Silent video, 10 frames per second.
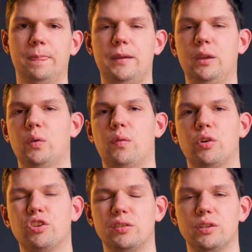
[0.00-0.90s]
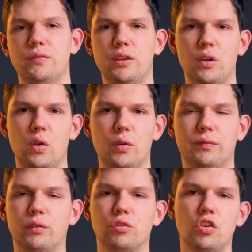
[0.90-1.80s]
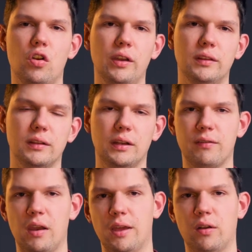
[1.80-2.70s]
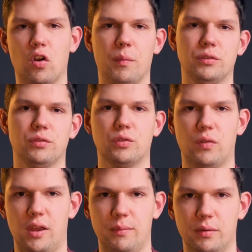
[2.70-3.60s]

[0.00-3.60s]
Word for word: Thank you for watching this video. If you enjoyed, leave a like, comment, subscribe.